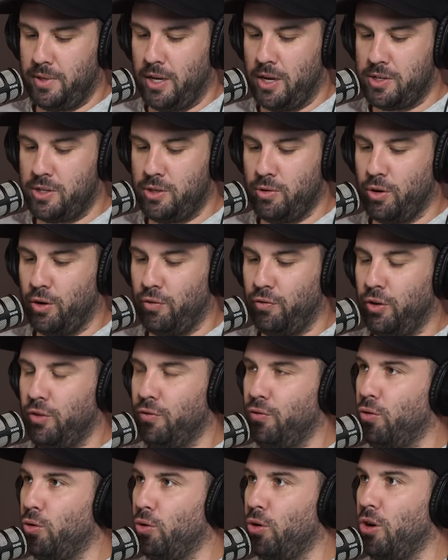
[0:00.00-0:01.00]
Still got a few
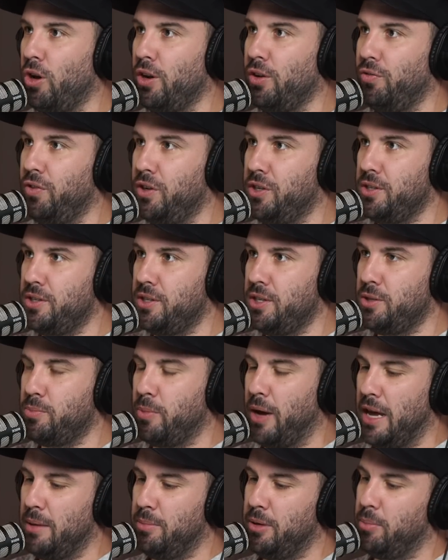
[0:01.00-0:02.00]
forward line deficiencies
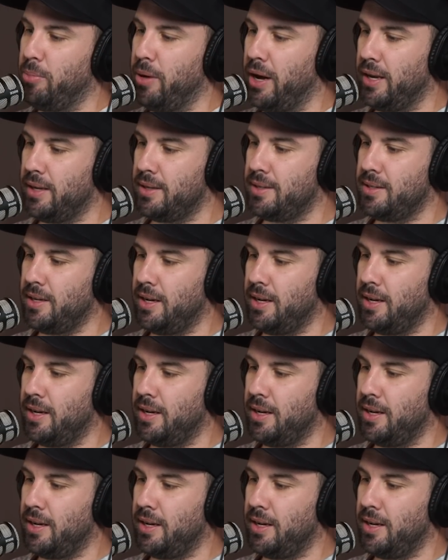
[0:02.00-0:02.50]
maybe, but